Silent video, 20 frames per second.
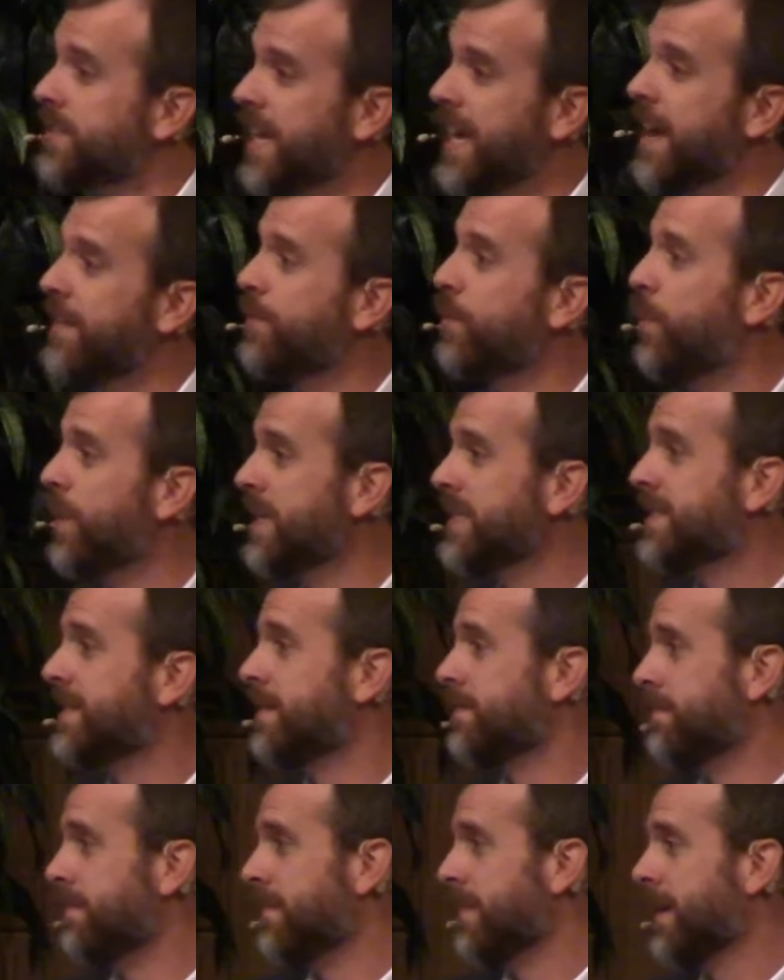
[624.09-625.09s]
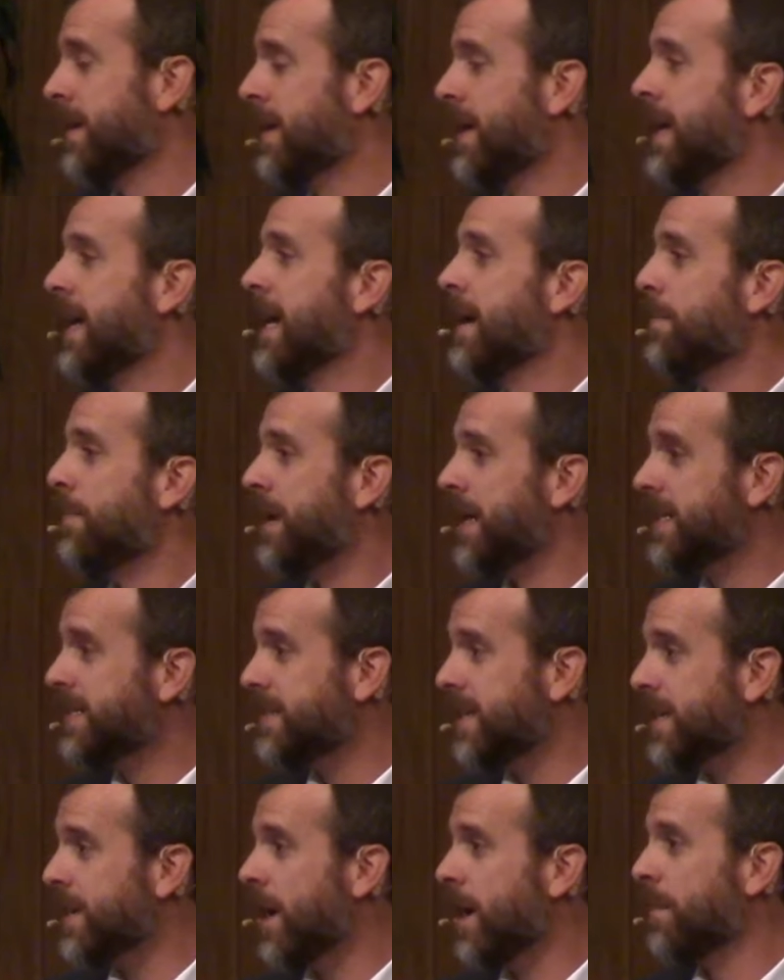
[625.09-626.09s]
They have wisdom, but it's
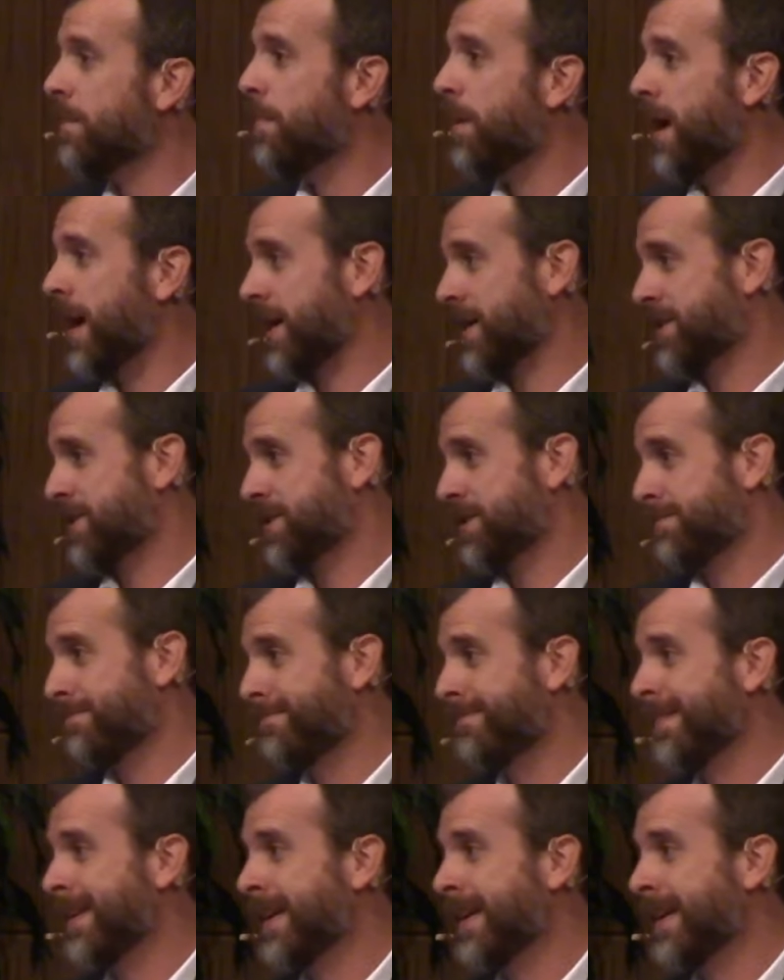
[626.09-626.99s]
the young bucks.